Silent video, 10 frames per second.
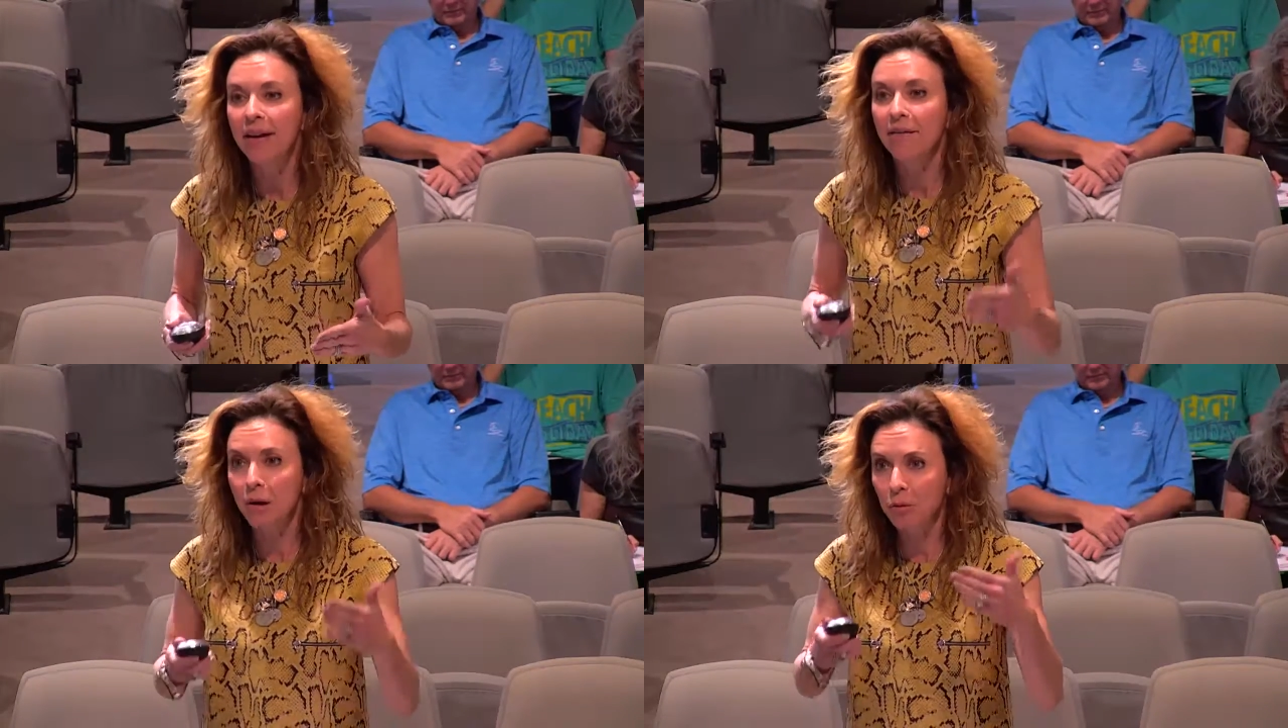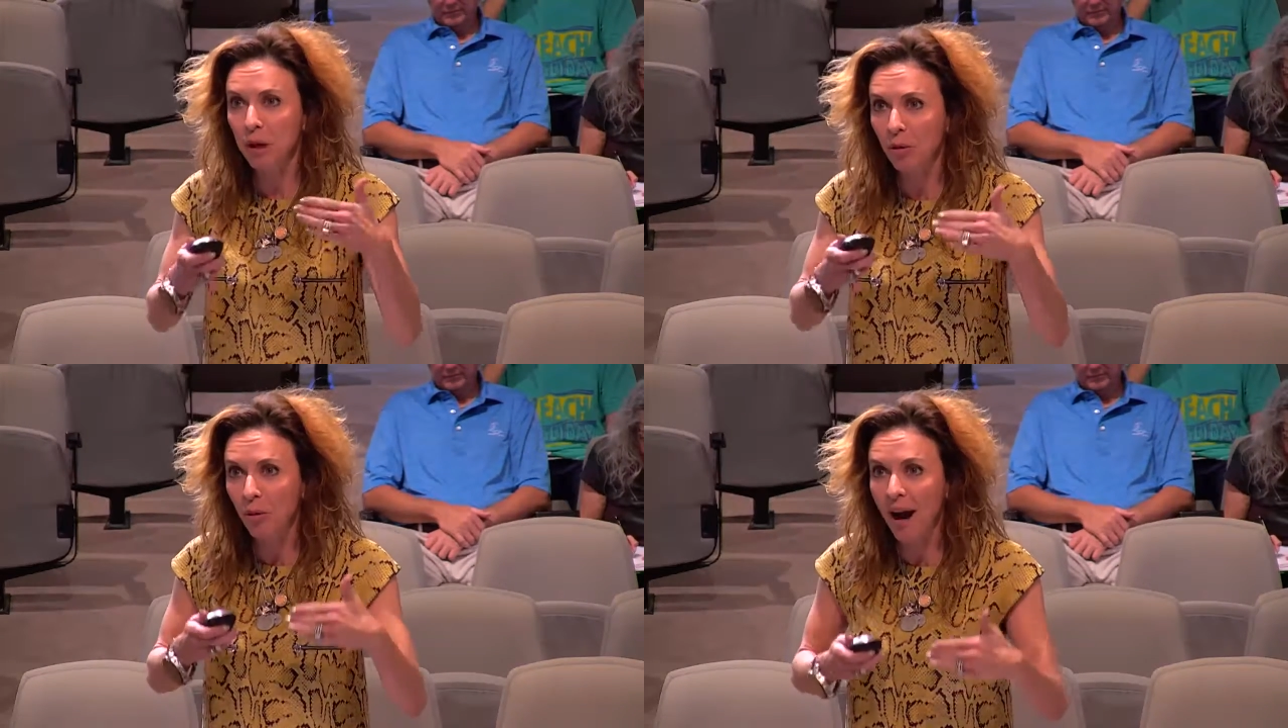that
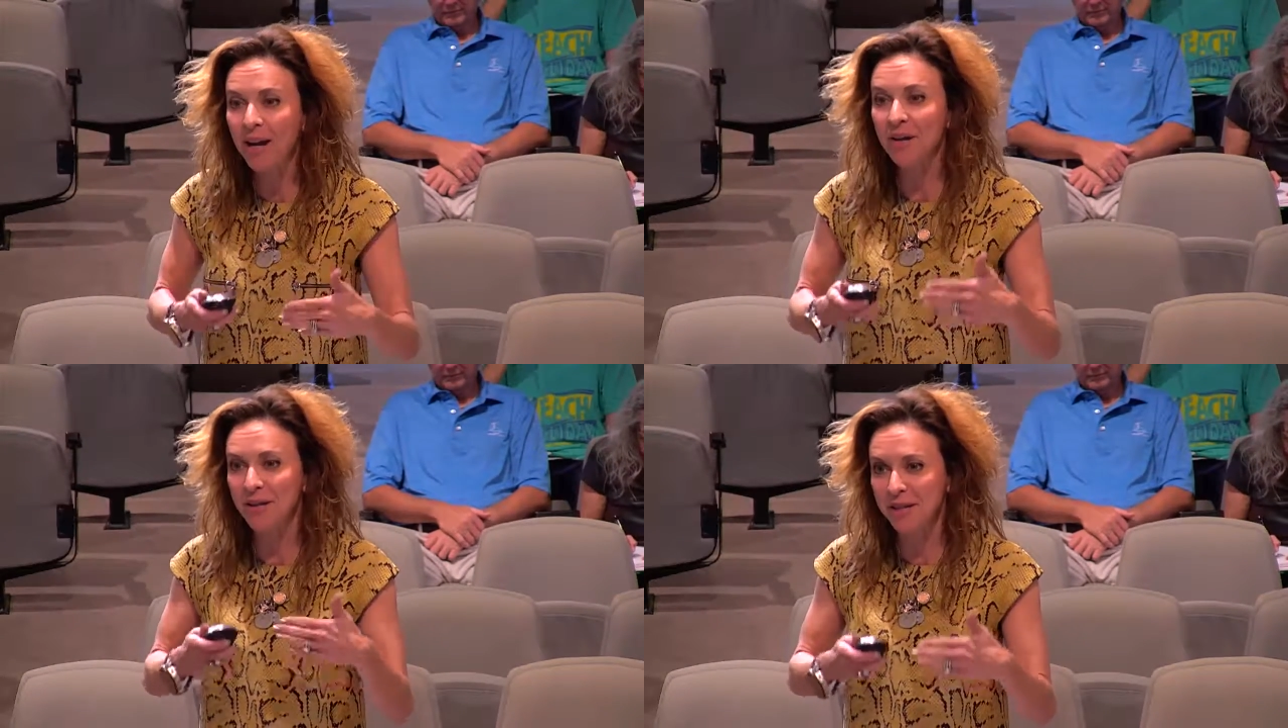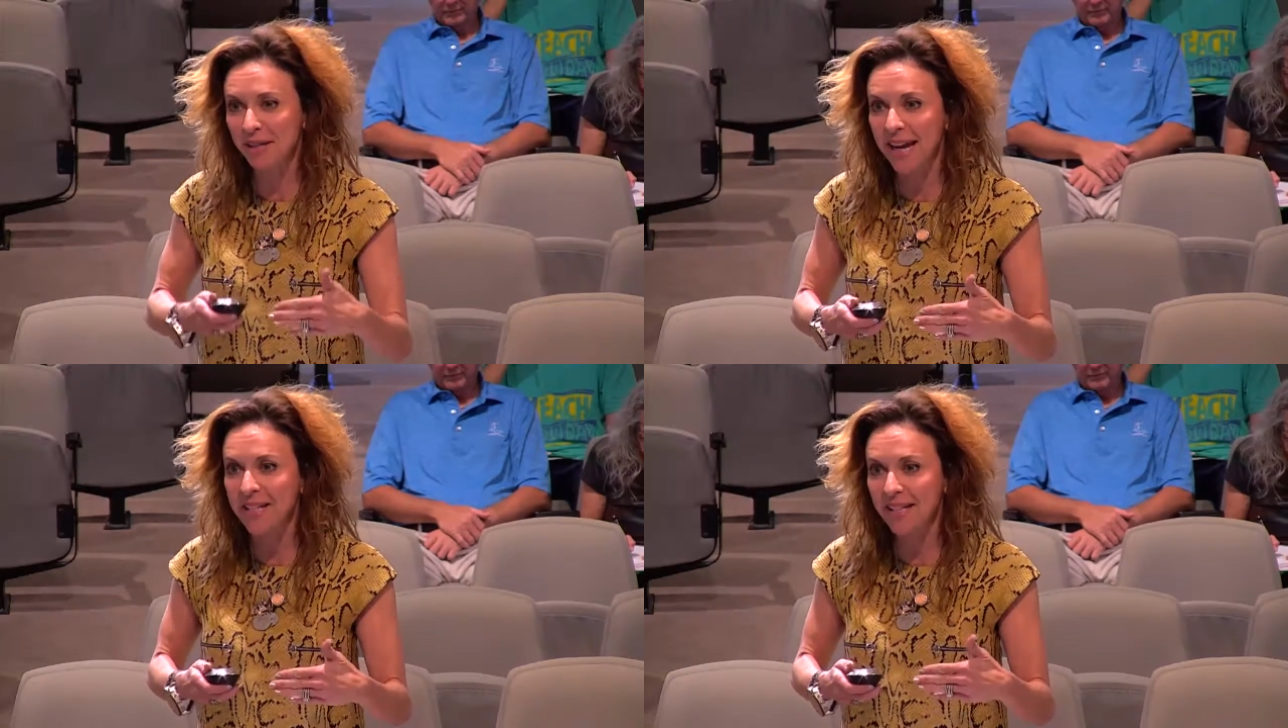required this
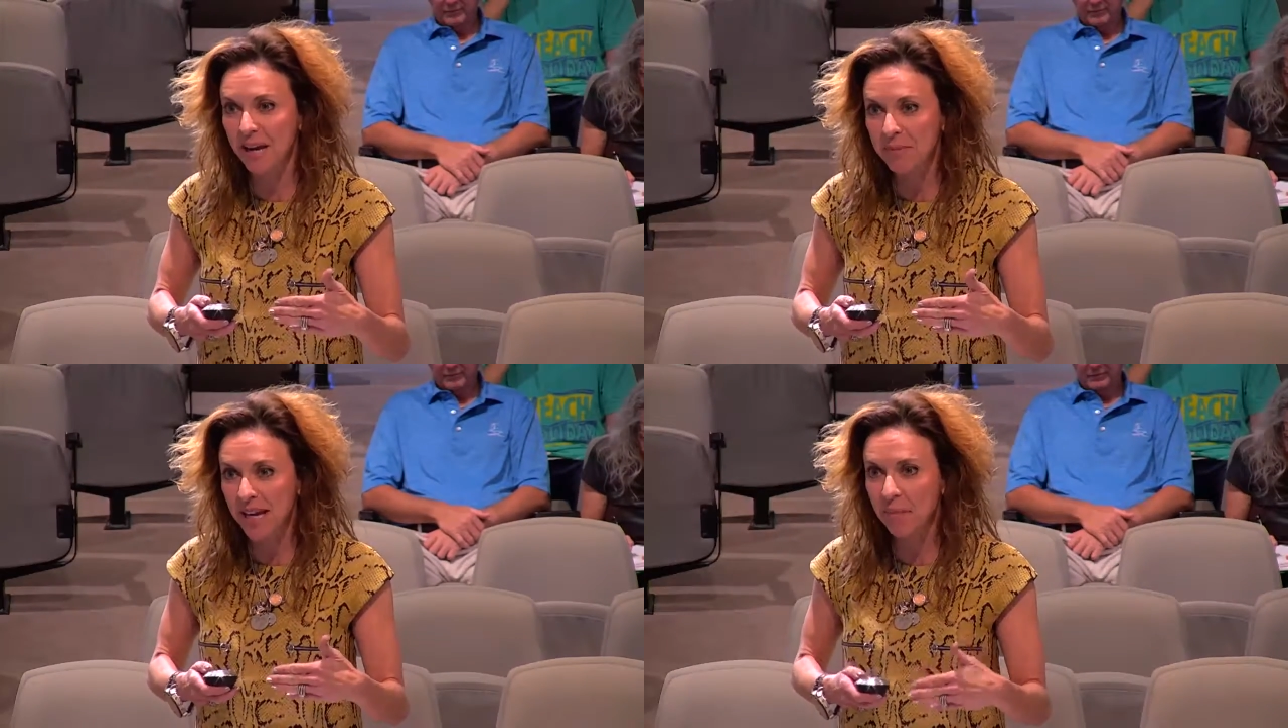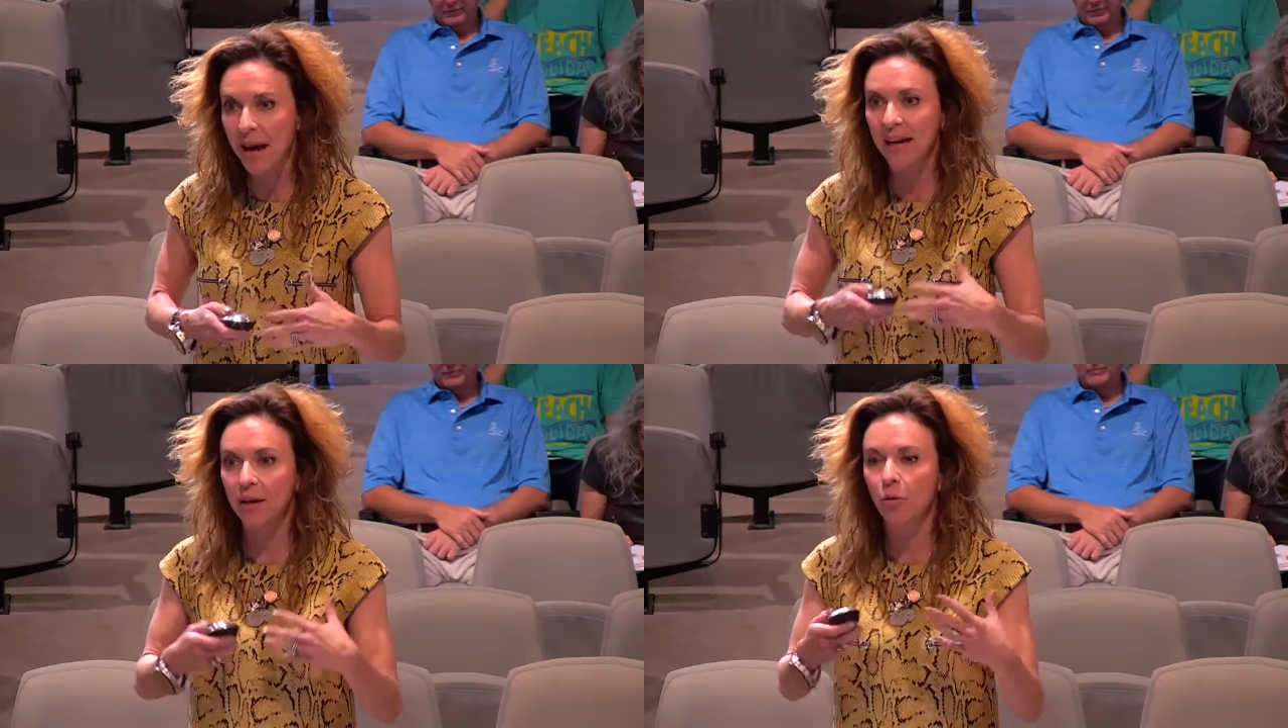landscape
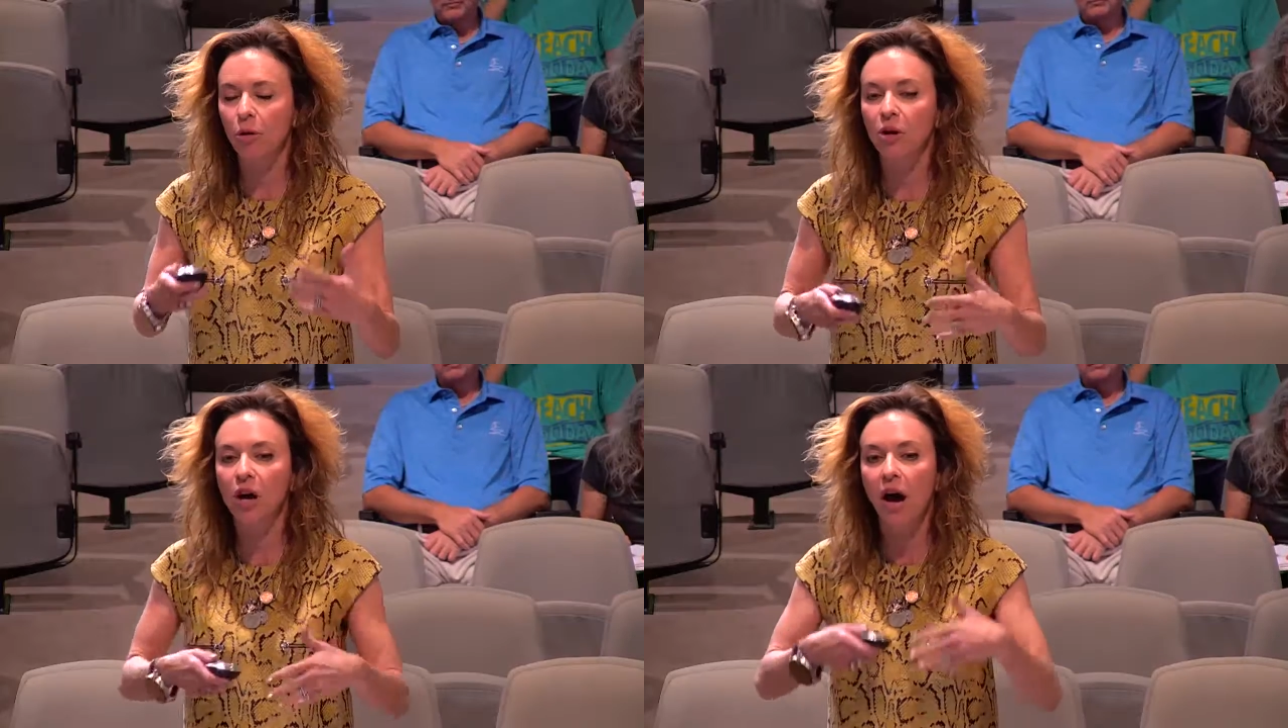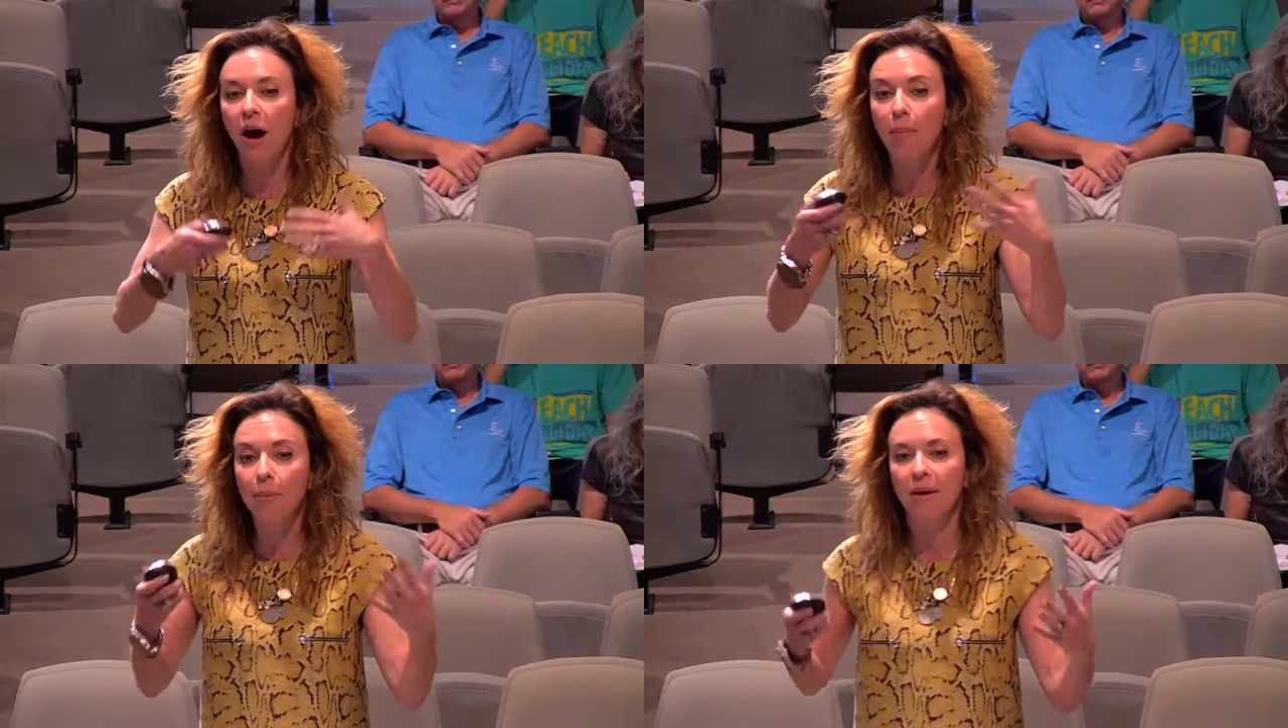setback in order to
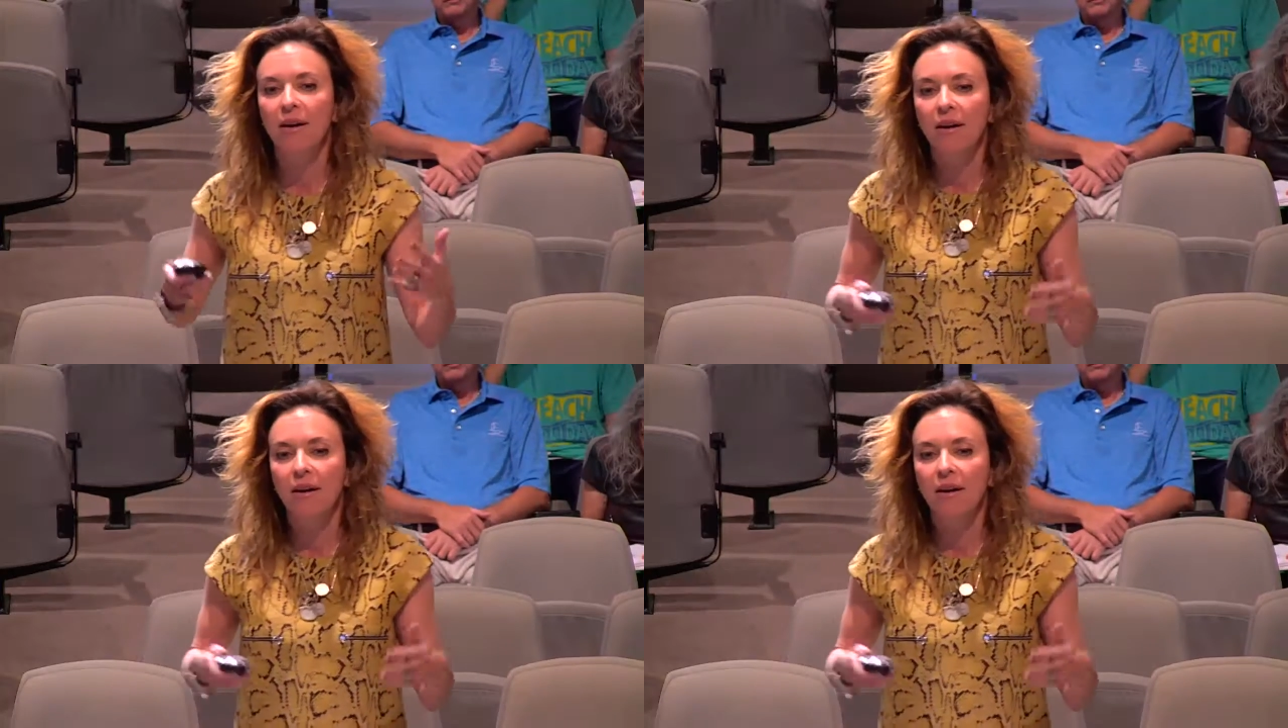up